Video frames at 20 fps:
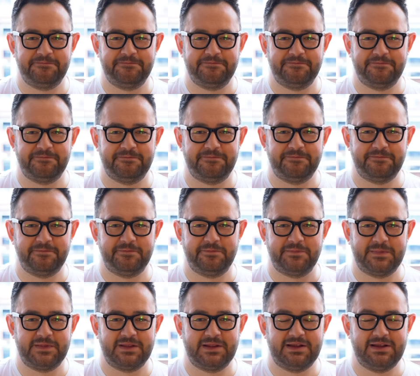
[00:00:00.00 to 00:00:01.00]

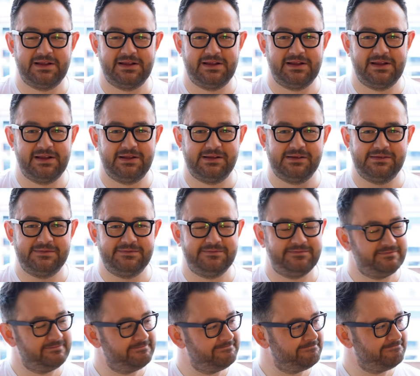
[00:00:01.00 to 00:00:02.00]

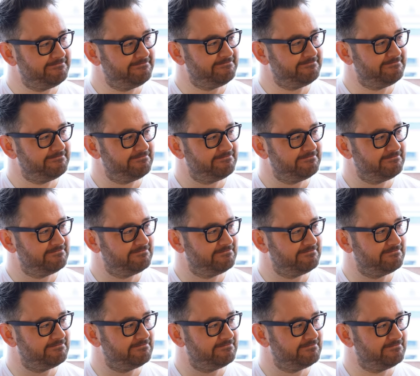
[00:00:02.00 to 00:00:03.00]

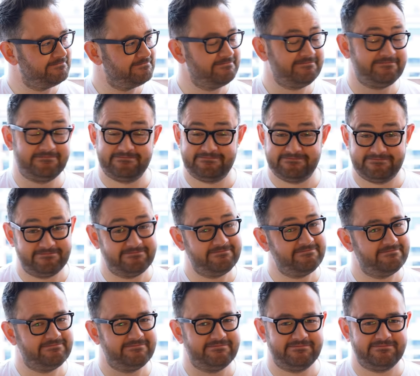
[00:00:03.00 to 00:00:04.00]

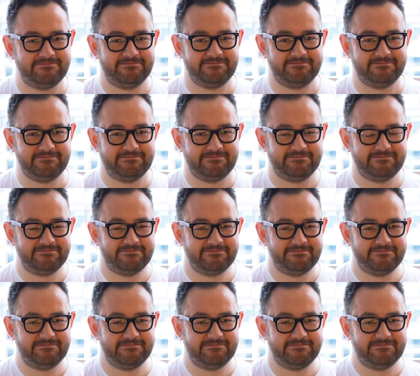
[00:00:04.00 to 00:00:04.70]
No words are spoken by the person on screen.